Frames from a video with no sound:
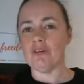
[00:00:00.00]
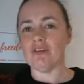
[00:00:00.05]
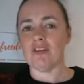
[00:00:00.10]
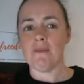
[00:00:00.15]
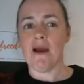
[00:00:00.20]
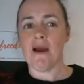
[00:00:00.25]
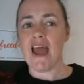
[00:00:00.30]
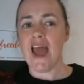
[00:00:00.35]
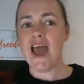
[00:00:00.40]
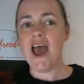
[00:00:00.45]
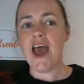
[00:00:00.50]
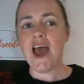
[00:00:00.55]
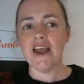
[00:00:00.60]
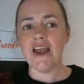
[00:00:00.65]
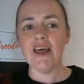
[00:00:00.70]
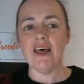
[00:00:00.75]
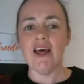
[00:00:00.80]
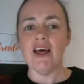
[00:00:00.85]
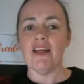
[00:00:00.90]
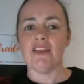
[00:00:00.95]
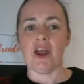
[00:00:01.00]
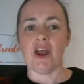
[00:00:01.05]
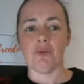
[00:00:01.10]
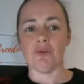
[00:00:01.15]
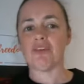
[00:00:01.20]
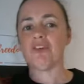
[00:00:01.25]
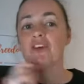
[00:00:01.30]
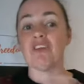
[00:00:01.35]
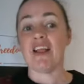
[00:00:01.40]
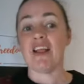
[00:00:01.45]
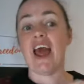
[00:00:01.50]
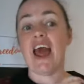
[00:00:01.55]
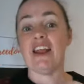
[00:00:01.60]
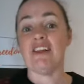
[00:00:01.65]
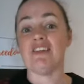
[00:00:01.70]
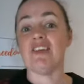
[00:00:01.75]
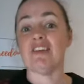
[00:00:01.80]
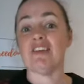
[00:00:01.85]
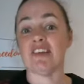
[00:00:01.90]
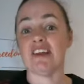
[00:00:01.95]
in my head that it was because they had a
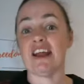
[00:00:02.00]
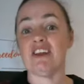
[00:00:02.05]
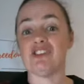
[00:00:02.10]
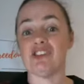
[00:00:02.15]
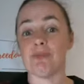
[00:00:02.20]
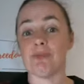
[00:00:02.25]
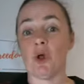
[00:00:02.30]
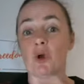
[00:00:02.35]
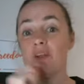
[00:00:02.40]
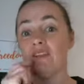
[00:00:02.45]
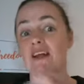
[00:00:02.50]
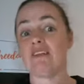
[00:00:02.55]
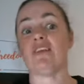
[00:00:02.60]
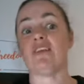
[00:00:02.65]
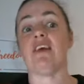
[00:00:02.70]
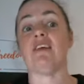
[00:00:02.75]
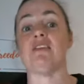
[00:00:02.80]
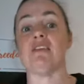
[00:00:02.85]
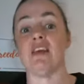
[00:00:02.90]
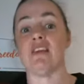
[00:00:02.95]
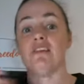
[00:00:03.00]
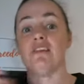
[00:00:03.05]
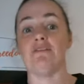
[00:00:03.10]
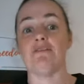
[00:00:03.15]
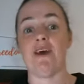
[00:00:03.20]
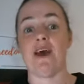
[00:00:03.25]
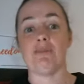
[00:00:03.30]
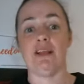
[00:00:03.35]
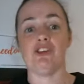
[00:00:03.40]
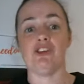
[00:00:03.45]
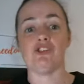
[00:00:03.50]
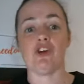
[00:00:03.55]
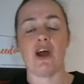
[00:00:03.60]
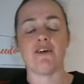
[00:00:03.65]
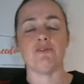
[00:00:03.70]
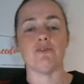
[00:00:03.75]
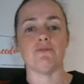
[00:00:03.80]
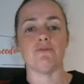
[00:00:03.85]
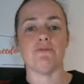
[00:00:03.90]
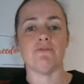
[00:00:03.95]
destination blog and that's easier than family
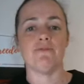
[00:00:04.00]
travel.